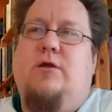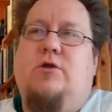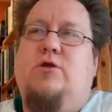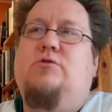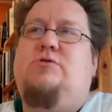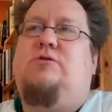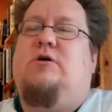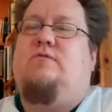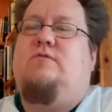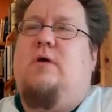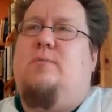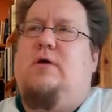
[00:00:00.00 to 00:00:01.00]
And new
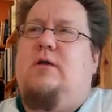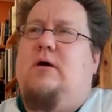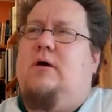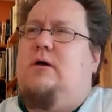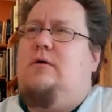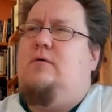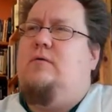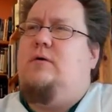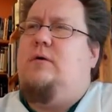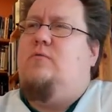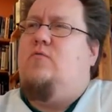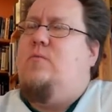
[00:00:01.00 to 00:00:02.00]
stuff. I mean, I
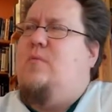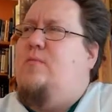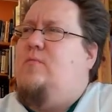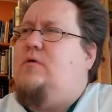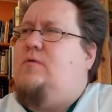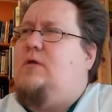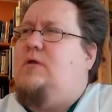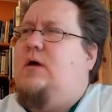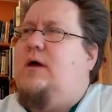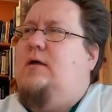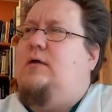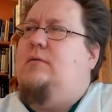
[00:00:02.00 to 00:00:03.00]
remember that
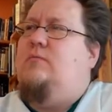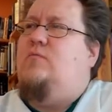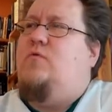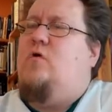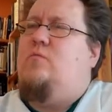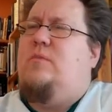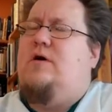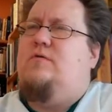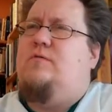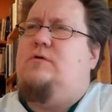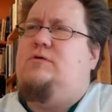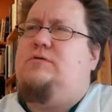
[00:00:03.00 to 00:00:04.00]
I wrote my
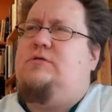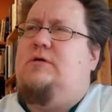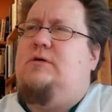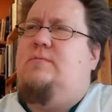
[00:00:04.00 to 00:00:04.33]
first